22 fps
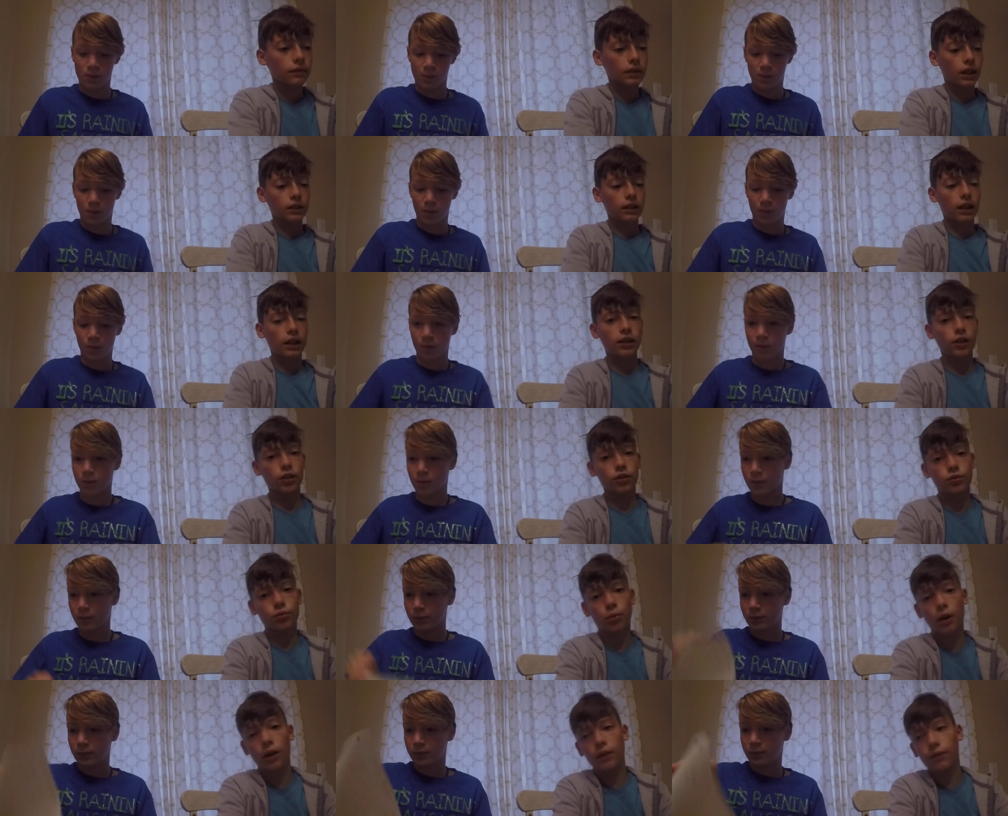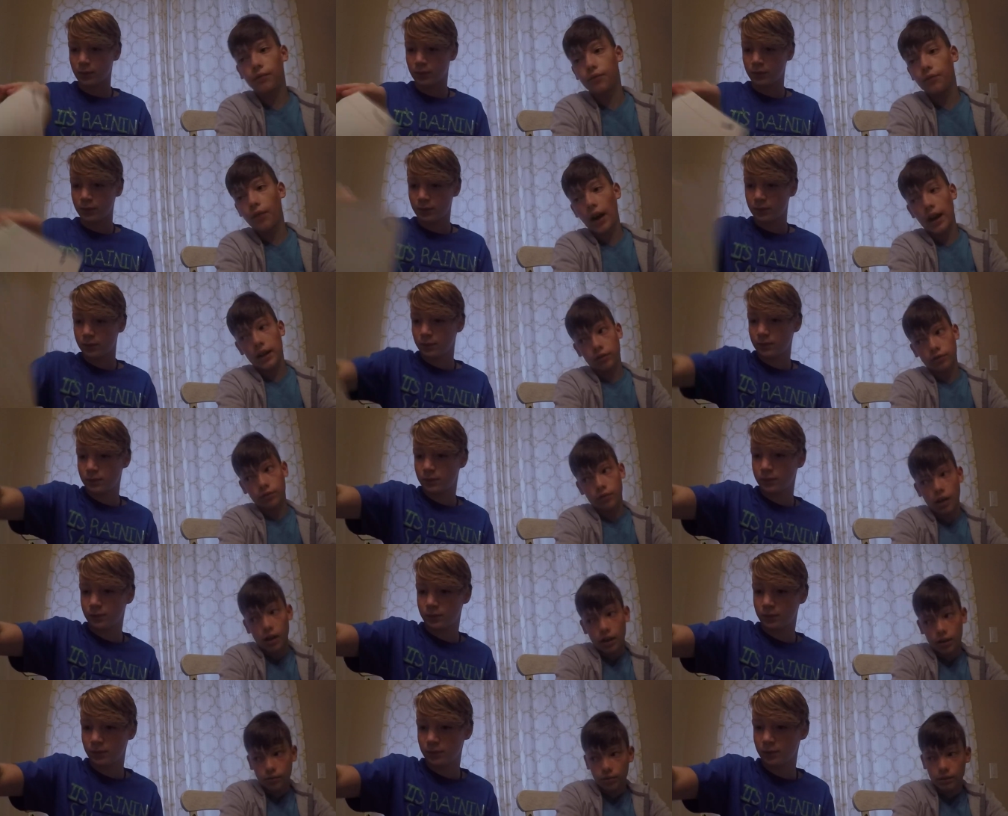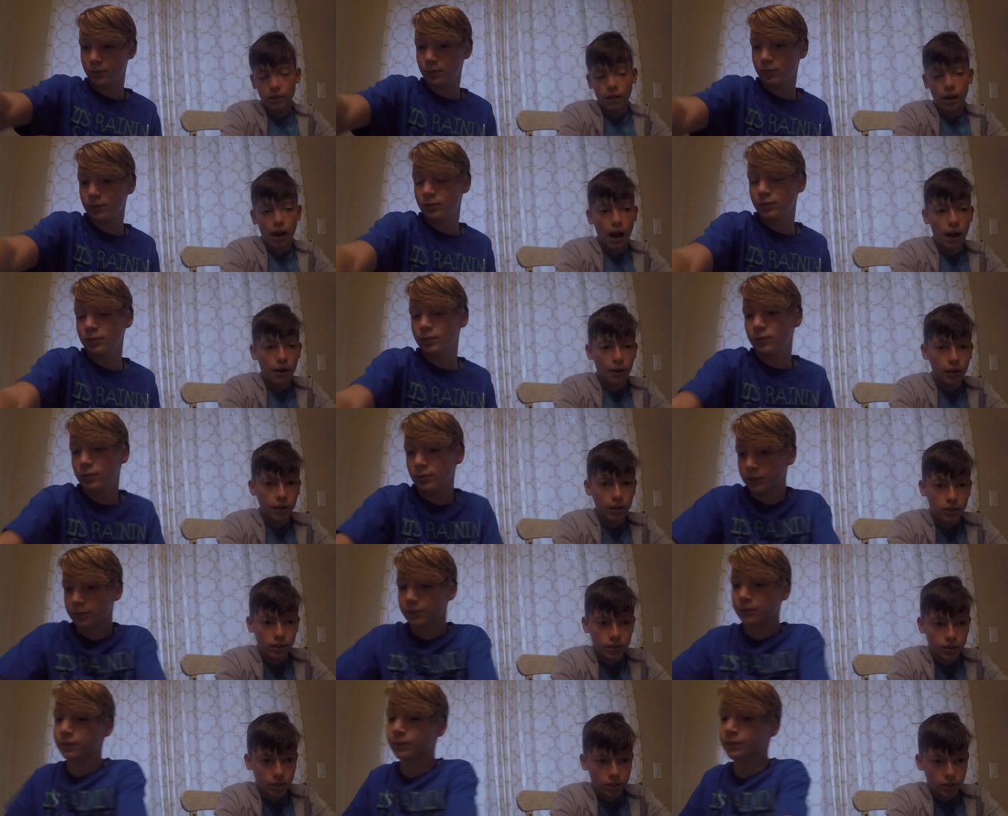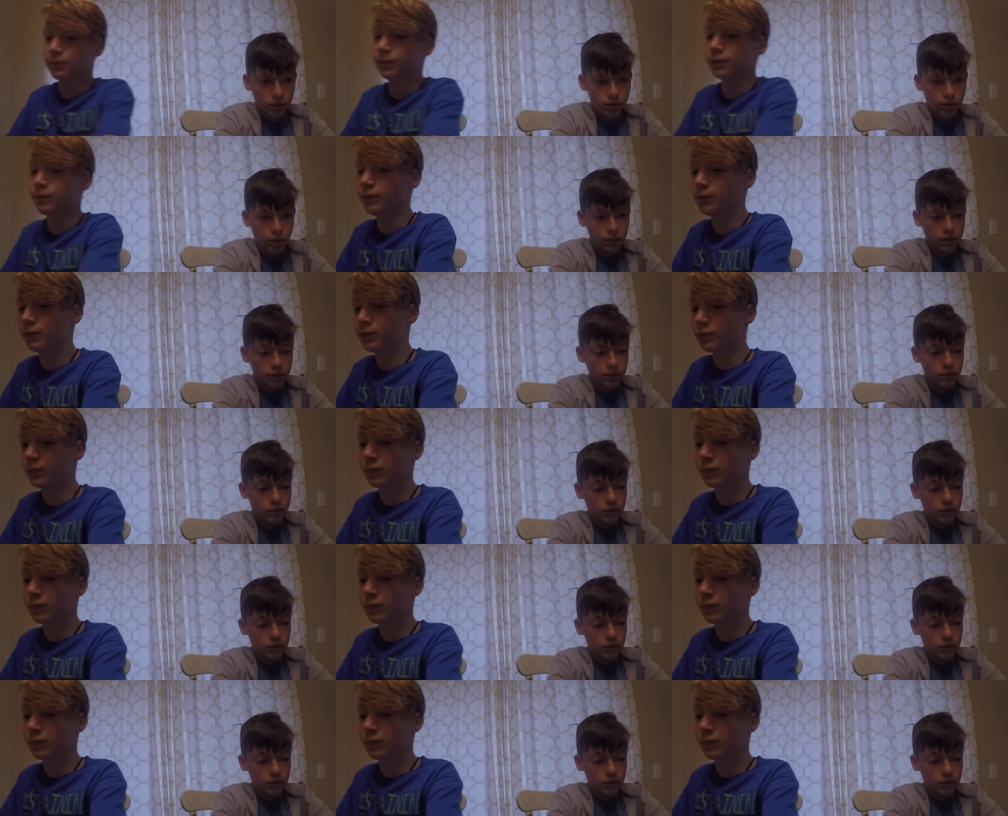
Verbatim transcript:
Speaker 1: and then there's one final rock we, I want to show you all.